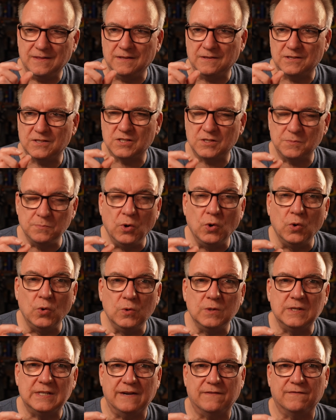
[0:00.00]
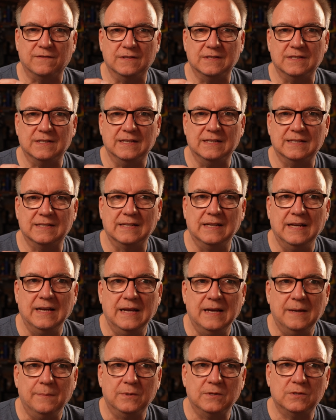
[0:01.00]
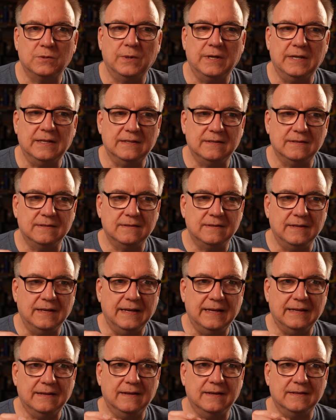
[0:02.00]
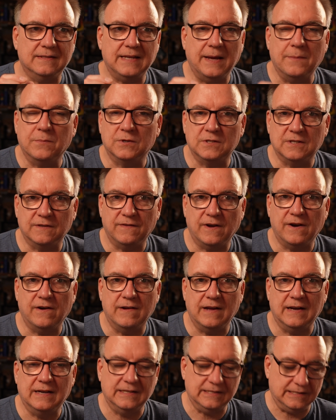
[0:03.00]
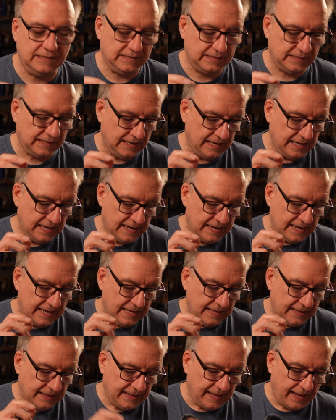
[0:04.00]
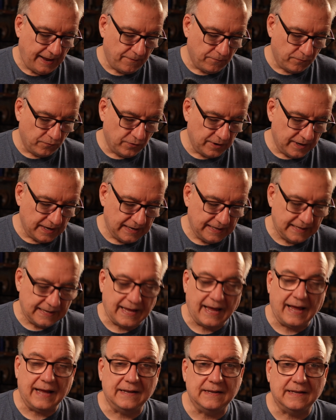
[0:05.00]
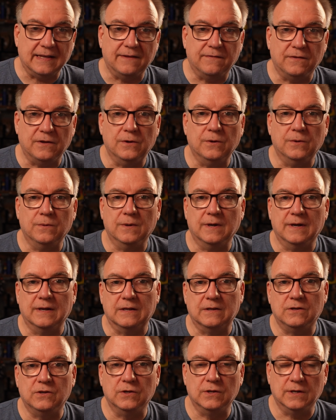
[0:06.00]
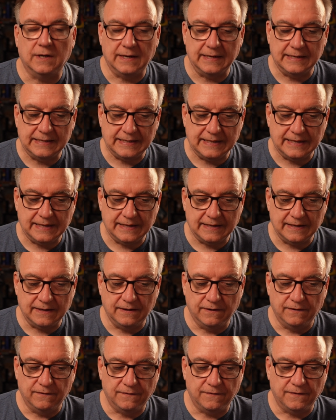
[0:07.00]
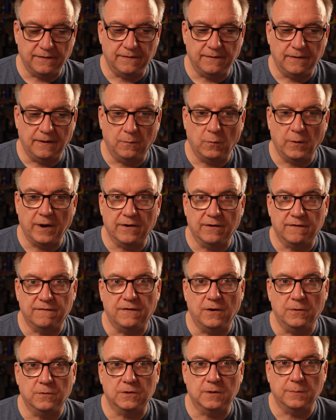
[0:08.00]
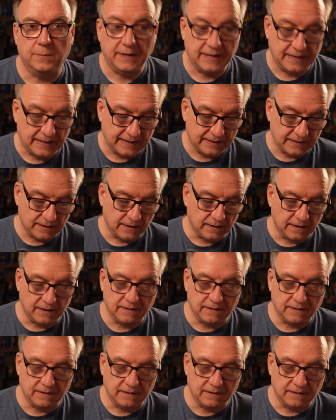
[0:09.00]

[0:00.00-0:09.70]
small differences between temperature variations that really can give you a good idea of where a fault could be. And